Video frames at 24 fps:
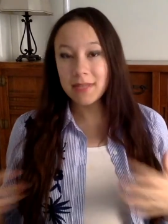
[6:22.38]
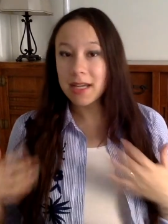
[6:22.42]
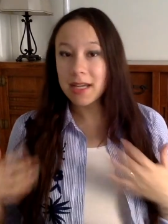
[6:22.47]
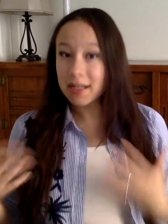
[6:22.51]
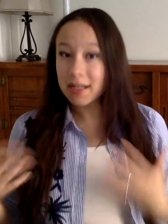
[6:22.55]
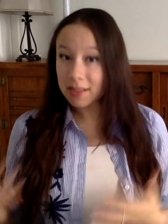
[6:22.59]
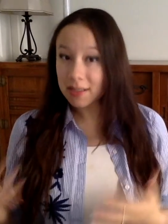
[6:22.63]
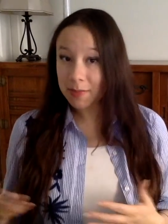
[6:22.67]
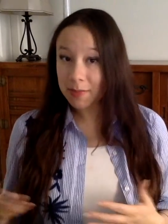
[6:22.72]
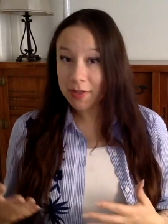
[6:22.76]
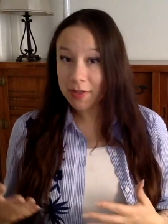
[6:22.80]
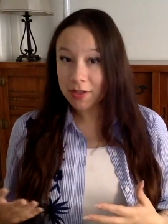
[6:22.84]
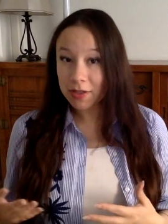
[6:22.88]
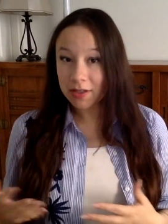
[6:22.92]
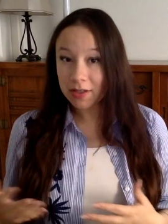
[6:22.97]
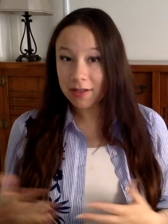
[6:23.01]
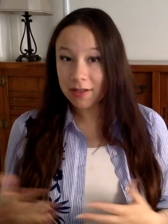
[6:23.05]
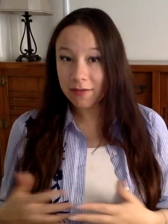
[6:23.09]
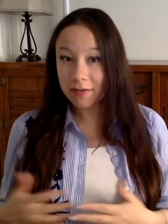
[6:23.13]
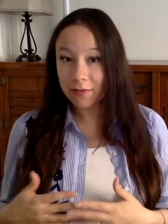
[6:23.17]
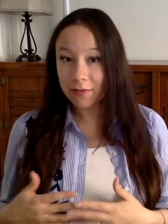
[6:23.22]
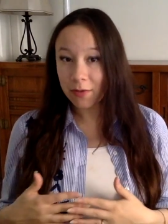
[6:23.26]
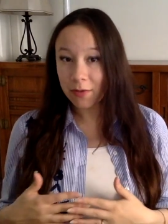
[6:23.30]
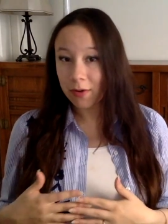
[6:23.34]
and especially
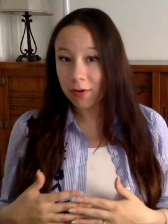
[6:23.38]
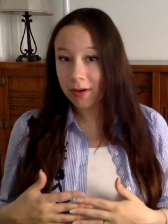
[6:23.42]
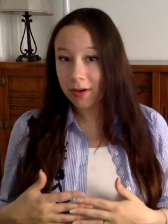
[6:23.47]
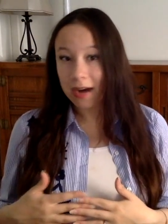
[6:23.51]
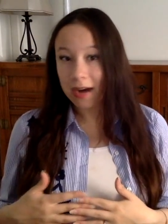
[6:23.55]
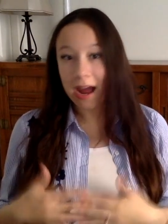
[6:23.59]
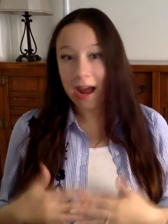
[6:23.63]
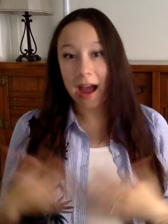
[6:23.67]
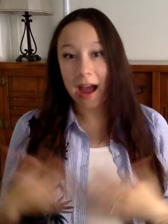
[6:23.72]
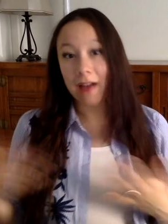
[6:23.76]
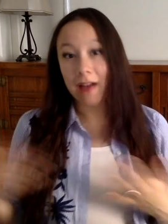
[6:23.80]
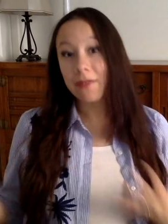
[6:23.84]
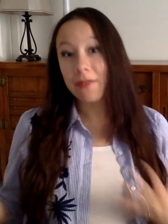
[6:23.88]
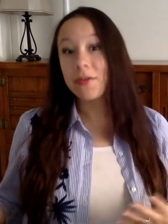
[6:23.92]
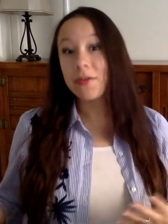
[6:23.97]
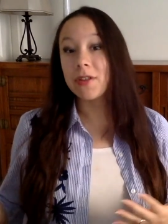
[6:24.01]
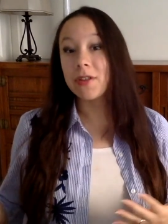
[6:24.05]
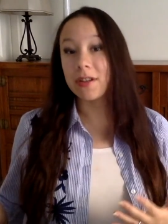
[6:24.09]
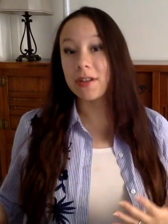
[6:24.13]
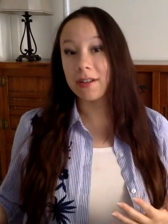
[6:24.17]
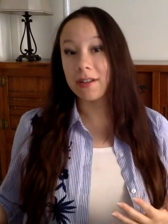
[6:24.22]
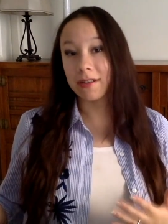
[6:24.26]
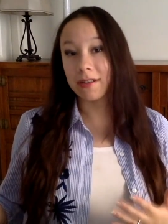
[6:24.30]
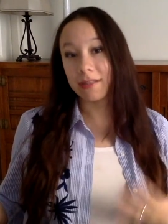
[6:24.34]
for
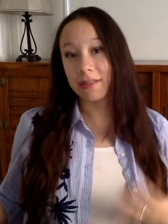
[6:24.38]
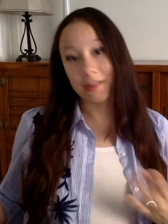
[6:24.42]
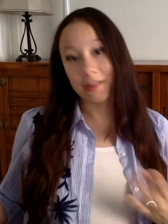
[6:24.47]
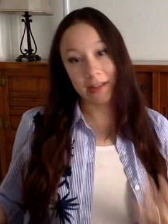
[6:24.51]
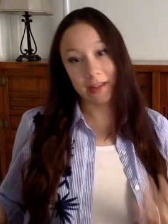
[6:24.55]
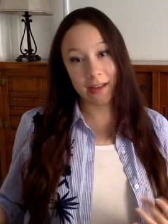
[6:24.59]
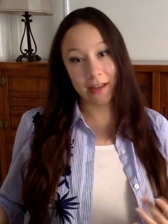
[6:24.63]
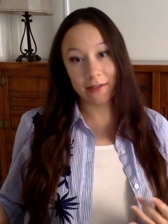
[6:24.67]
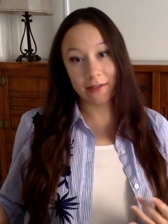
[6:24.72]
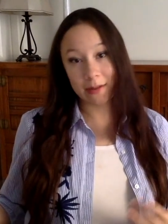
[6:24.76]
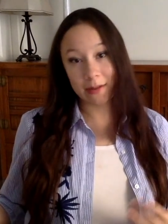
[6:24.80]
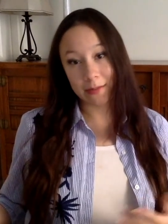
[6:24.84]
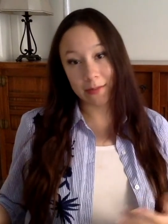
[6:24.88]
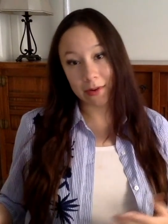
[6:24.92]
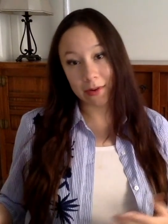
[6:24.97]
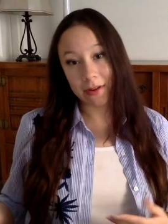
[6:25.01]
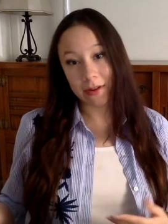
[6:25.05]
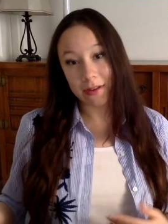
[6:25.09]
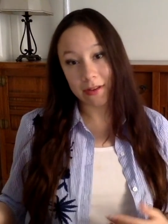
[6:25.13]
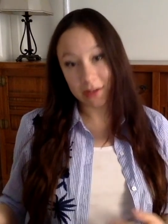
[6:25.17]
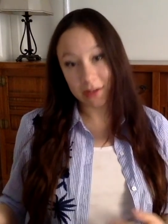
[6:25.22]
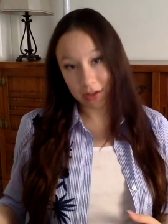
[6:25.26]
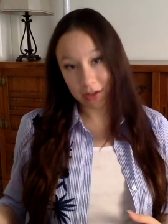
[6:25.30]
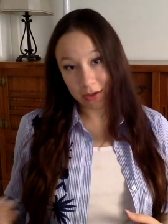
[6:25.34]
after you're giving
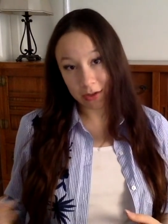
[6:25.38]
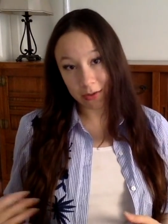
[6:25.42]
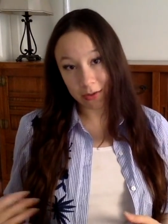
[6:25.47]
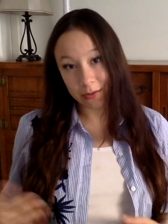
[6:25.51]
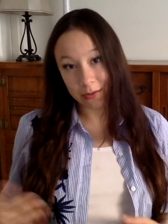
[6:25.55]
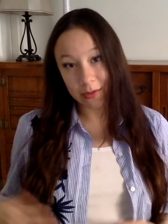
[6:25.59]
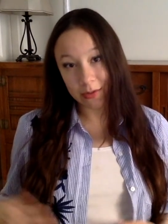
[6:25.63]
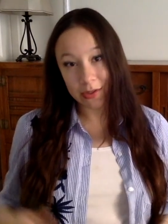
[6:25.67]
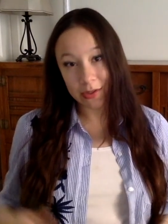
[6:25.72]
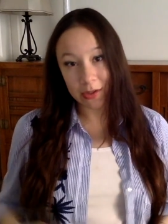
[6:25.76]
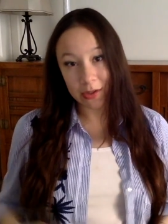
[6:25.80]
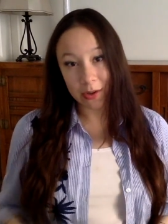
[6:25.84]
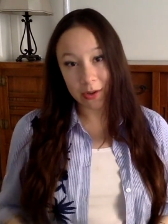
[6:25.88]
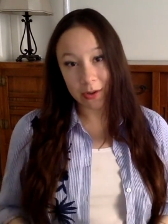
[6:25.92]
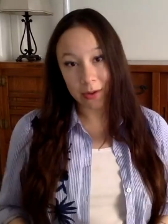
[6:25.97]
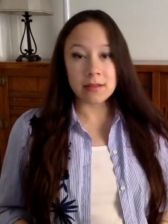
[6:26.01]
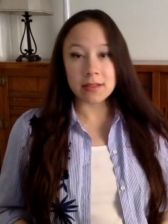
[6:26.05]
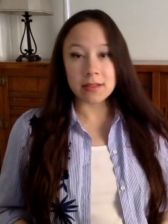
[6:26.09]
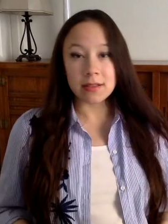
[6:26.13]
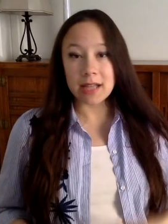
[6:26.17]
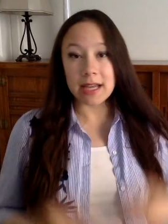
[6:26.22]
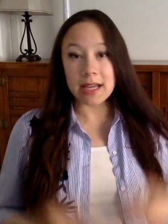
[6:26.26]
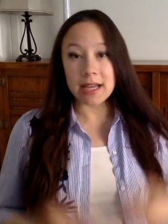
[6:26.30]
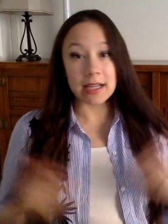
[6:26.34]
birth too. So
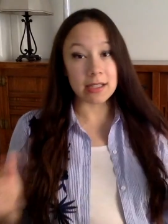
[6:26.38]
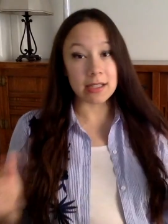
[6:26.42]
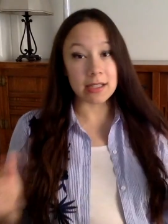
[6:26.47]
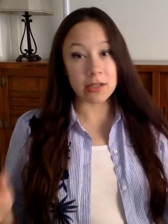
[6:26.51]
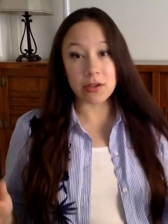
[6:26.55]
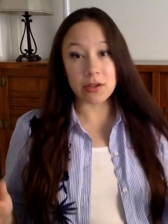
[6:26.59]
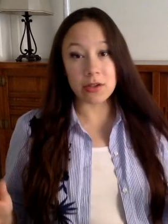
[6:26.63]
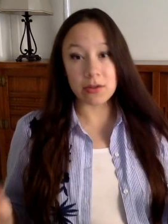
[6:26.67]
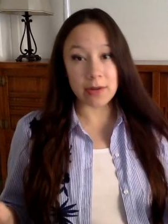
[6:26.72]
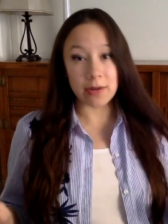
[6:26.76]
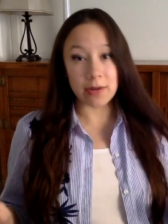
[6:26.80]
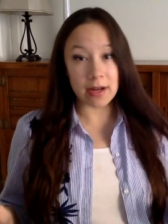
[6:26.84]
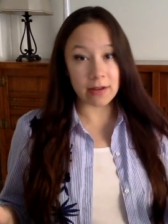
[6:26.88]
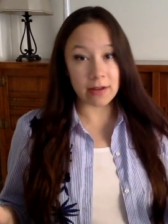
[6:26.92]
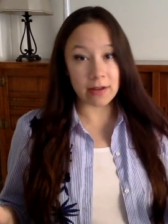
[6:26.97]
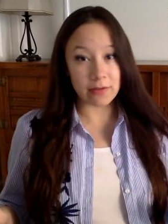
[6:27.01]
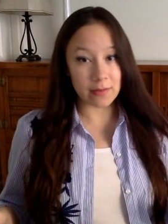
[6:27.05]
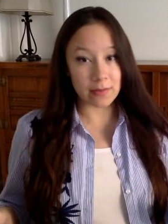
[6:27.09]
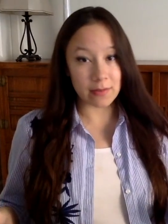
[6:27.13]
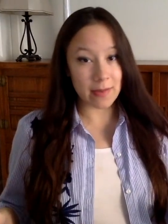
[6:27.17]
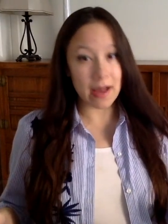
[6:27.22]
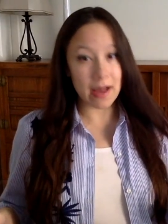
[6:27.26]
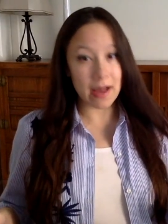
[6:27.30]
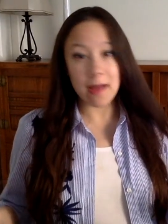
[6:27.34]
I can tell you right off the
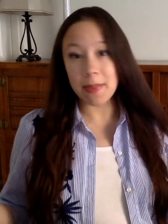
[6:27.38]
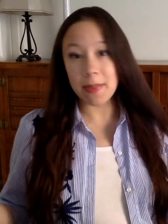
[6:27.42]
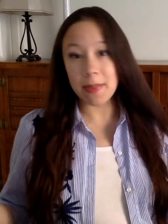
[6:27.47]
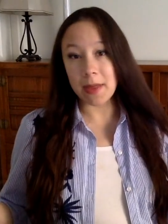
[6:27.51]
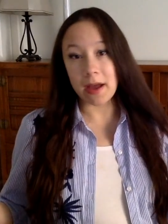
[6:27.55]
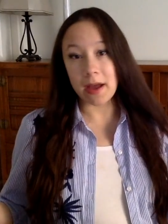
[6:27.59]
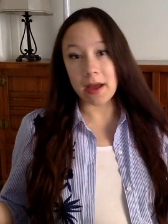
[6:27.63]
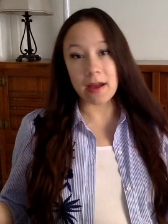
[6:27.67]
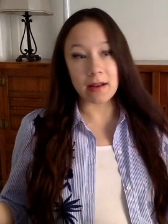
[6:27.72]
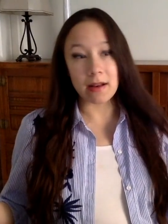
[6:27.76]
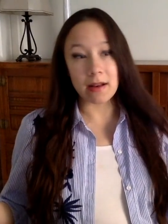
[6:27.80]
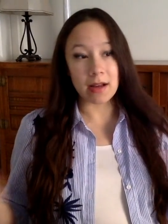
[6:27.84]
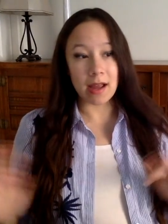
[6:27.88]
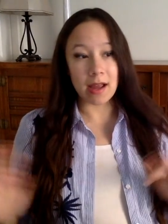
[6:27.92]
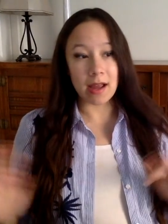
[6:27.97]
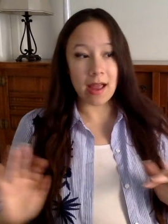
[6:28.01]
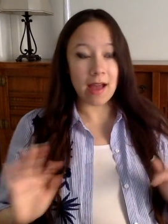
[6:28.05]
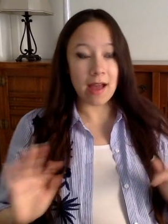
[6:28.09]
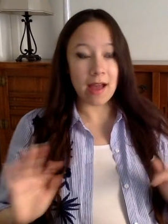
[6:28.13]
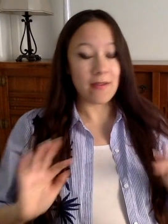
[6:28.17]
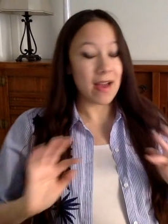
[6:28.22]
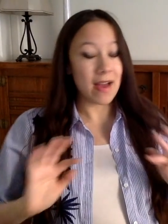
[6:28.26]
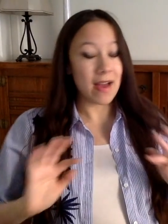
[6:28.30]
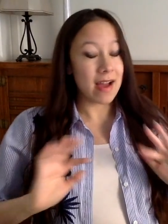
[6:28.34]
bat that I
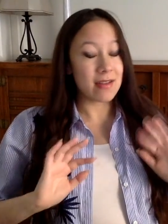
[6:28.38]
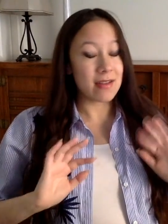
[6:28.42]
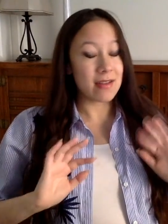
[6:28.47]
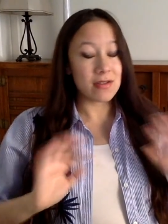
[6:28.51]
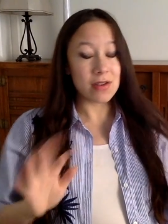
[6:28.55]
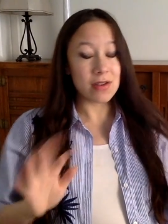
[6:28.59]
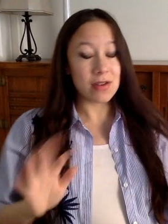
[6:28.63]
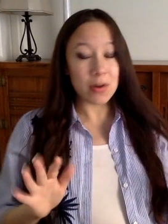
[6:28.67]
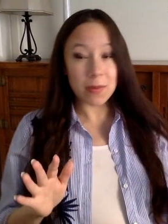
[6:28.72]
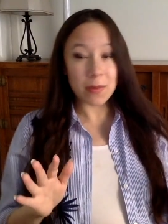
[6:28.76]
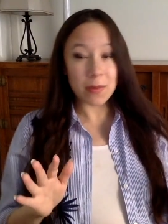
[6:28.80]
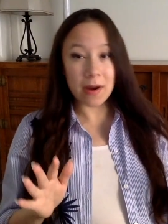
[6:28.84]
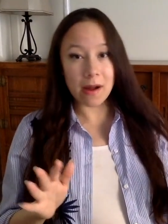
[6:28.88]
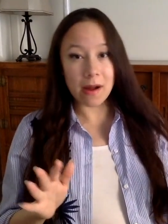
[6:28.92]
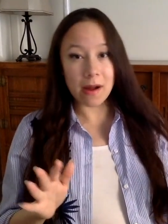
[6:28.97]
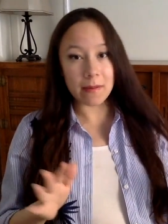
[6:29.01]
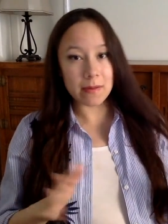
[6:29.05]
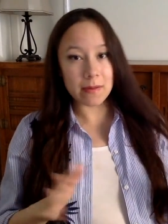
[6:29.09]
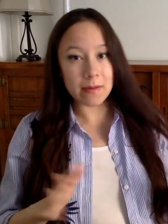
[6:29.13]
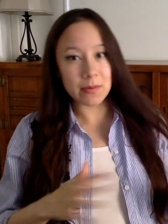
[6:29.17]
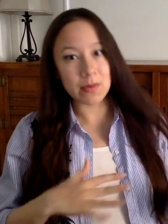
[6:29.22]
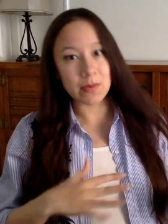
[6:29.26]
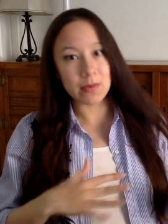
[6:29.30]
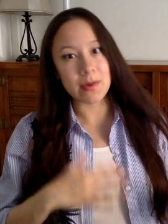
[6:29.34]
have had no
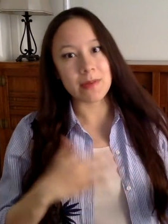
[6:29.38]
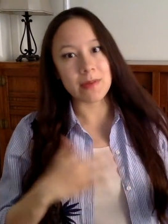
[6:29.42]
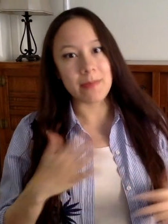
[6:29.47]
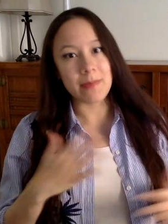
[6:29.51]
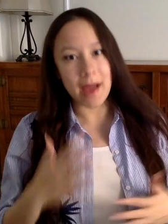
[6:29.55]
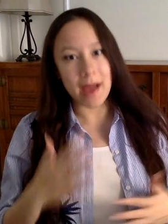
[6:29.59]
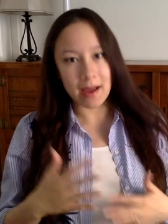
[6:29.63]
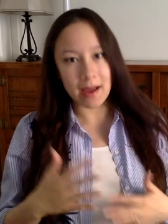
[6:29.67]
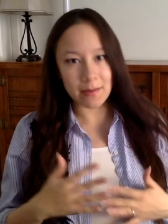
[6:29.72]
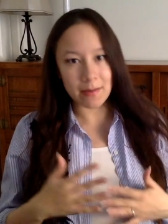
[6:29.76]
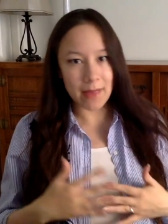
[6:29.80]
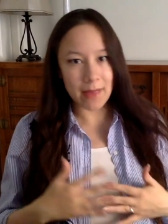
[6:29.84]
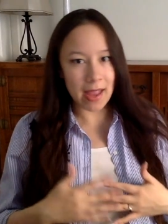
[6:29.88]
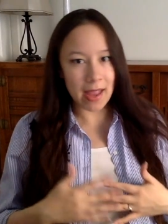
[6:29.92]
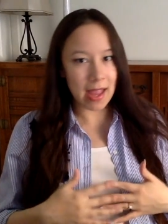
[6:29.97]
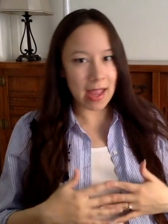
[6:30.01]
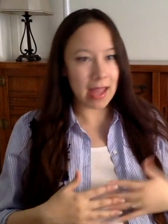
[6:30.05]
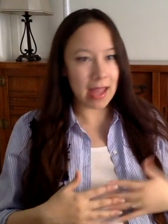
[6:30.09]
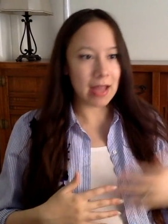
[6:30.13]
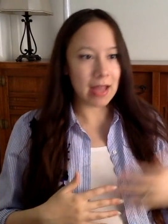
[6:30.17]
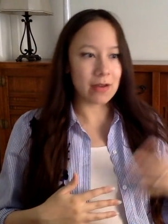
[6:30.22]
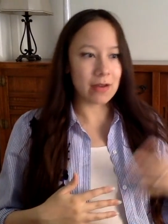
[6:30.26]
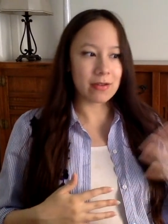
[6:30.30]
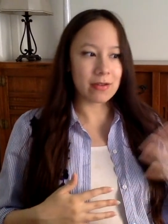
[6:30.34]
problems with back
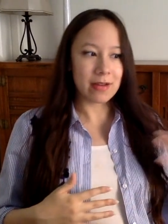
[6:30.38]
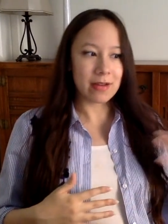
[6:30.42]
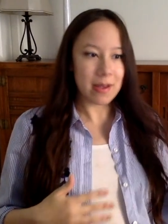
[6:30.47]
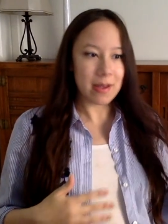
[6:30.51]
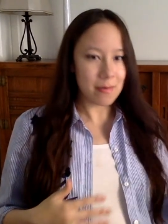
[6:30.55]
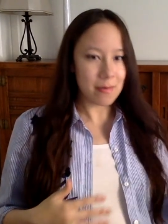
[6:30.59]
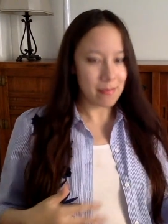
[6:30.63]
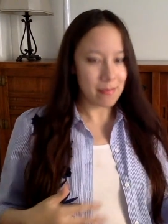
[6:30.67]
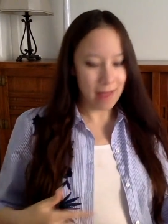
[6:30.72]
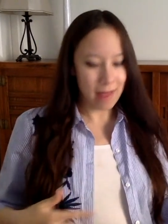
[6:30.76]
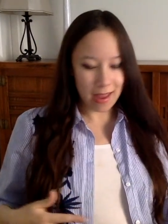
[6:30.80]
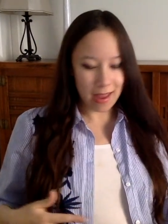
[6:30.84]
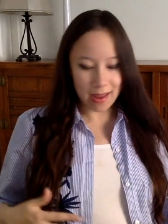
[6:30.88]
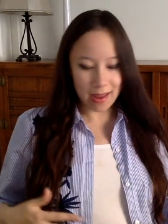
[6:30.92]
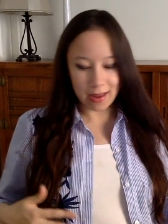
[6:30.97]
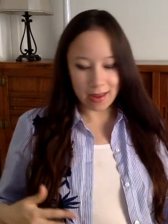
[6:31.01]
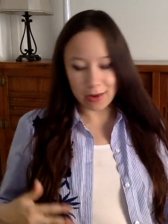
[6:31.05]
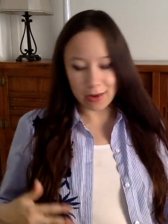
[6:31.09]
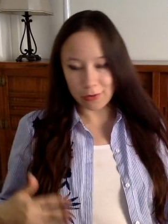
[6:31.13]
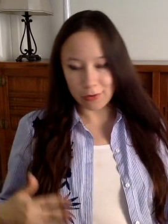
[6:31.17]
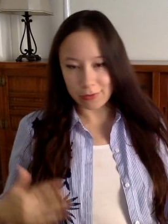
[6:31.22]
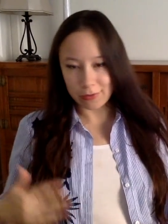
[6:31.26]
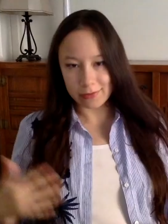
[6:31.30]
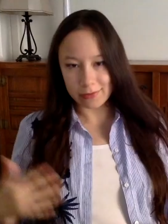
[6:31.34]
pain or hip
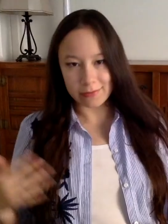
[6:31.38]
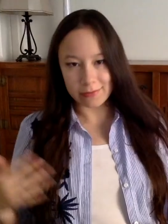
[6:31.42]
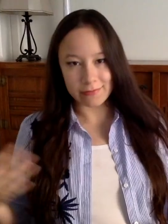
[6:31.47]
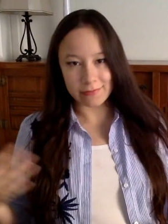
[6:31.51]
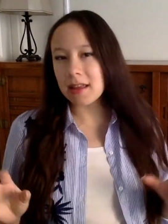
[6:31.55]
pain, or